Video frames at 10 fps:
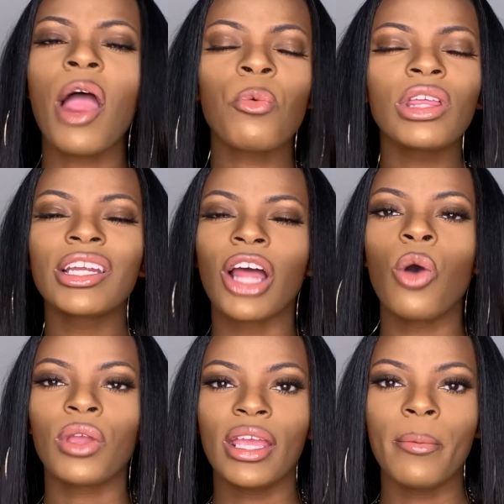really
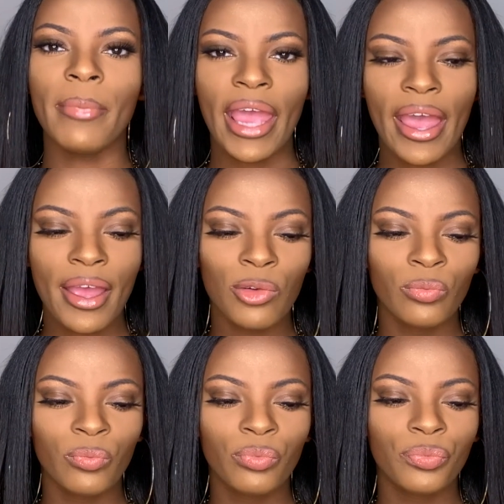don't get mad.
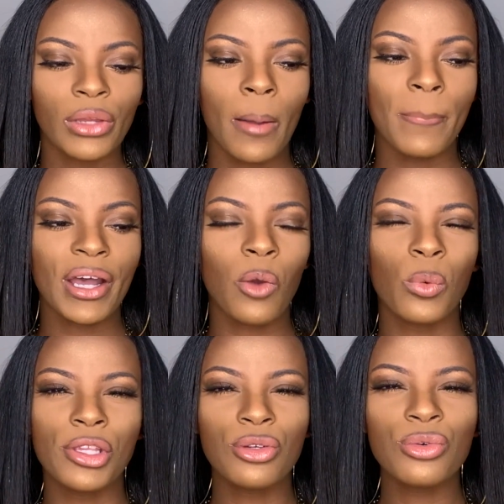But
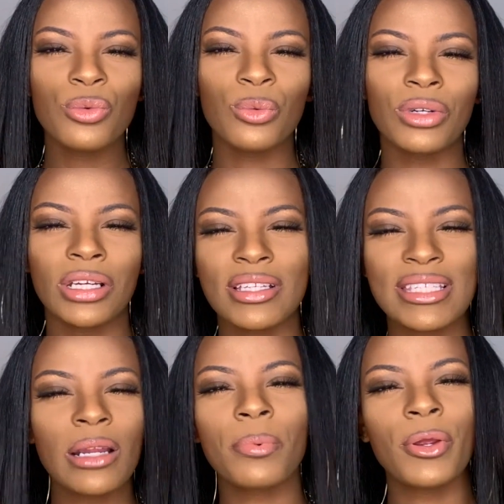when you sit
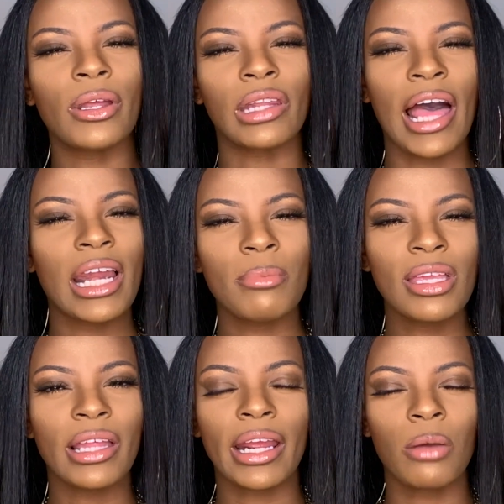up here and lie to me
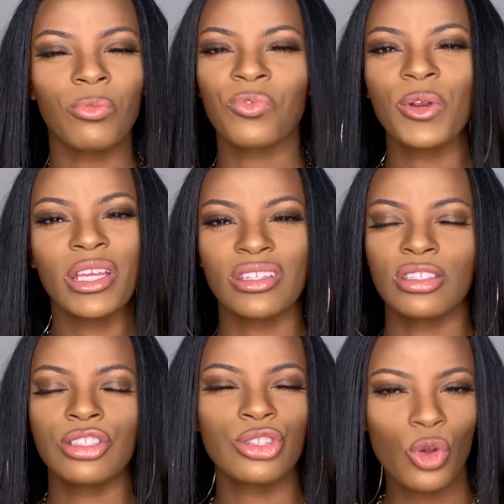like I'm freaking
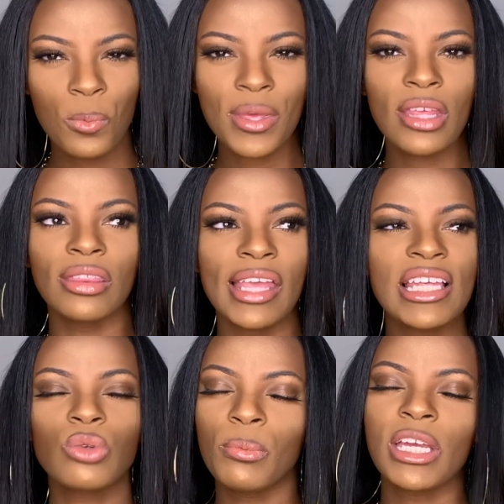stupid,
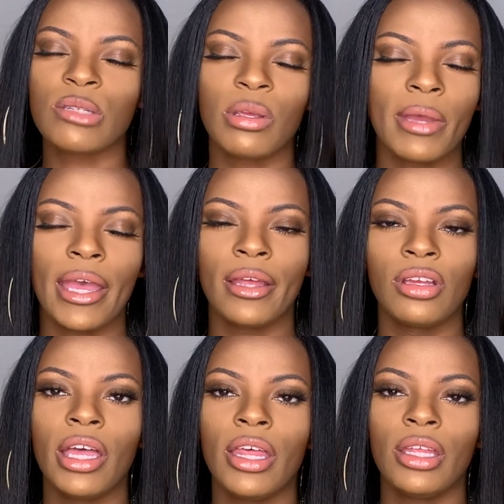that's what makes me mad.
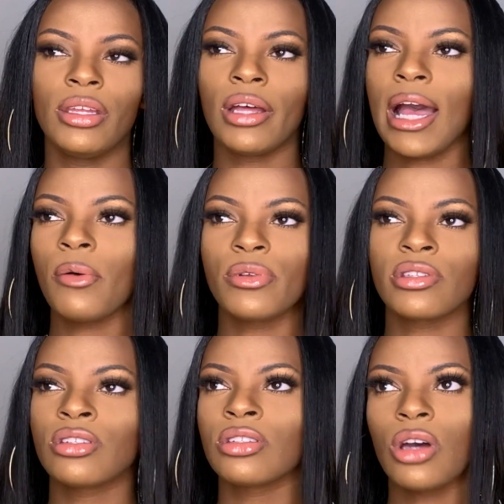And I was
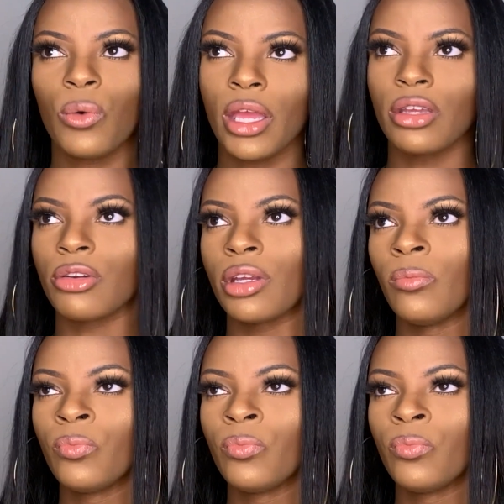so angry.